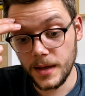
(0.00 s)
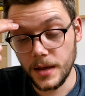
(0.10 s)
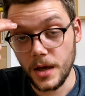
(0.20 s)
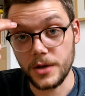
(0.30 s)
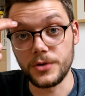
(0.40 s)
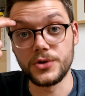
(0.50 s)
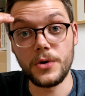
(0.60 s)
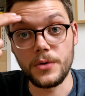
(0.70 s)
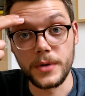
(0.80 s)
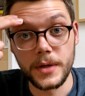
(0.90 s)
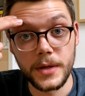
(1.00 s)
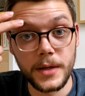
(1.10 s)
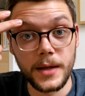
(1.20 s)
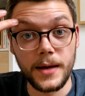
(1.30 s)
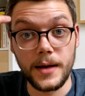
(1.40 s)
Godot.
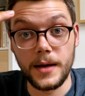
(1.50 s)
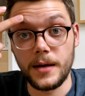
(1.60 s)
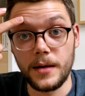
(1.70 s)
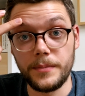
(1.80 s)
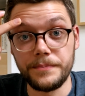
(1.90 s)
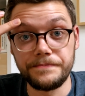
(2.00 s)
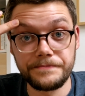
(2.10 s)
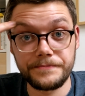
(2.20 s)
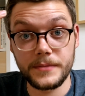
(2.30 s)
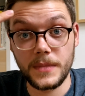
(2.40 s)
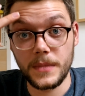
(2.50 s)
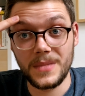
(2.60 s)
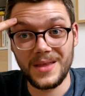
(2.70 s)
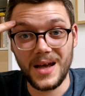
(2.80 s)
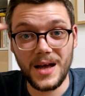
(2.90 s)

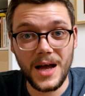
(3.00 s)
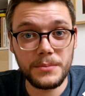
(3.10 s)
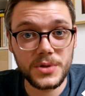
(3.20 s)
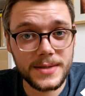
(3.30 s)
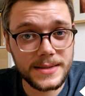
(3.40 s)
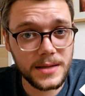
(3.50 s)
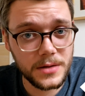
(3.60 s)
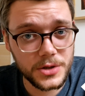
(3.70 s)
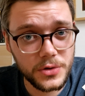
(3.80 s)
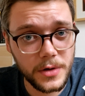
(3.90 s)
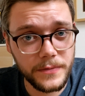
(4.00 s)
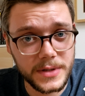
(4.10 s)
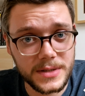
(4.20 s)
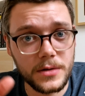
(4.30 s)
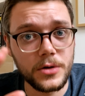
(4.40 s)
I'm still not sure if
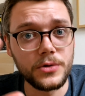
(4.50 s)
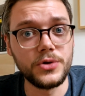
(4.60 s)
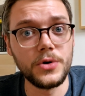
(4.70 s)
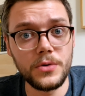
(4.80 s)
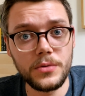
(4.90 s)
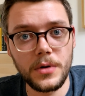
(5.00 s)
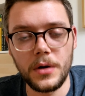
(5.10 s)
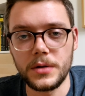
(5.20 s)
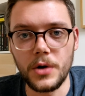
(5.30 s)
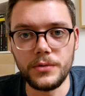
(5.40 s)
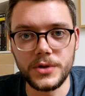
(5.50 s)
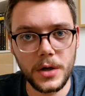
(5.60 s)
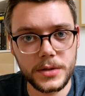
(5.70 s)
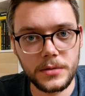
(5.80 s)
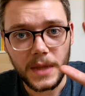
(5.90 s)
it's Godot or
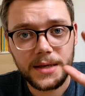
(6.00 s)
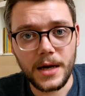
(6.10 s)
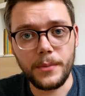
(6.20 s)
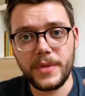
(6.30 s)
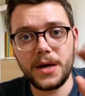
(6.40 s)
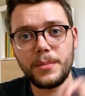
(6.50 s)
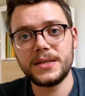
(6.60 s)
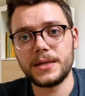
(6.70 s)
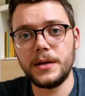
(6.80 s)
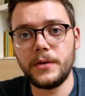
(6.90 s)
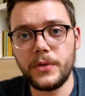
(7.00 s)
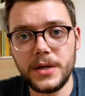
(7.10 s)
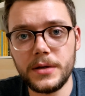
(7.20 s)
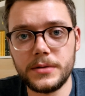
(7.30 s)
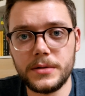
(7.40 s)
Godot. Yeah, they're
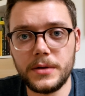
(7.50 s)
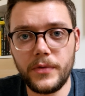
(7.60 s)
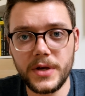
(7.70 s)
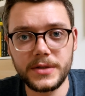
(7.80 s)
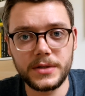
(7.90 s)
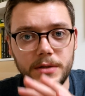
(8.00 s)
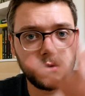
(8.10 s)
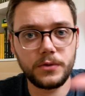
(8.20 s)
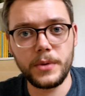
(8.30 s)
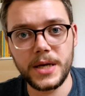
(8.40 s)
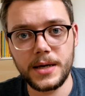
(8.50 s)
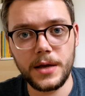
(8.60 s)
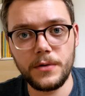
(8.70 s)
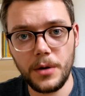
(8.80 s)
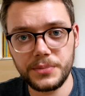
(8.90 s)
basically these 3 kind
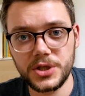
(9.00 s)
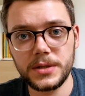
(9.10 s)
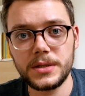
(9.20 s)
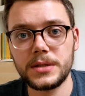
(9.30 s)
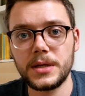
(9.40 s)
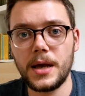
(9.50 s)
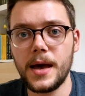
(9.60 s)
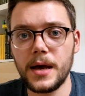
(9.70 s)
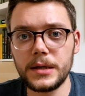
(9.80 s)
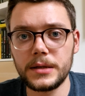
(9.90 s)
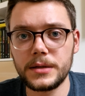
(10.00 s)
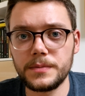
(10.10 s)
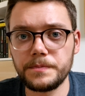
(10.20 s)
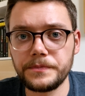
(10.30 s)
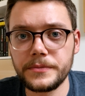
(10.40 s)
of options, and
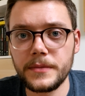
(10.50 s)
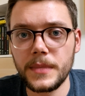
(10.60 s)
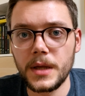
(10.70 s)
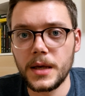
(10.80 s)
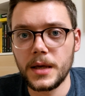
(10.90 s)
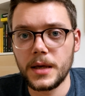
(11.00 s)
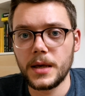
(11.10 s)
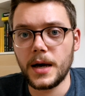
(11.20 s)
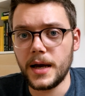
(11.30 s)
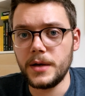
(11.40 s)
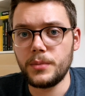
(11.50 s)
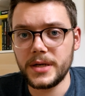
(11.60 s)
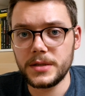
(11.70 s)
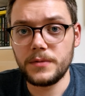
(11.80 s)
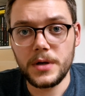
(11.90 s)
I
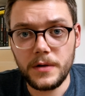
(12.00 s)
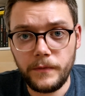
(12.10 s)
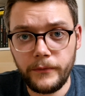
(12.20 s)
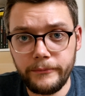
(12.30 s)
went with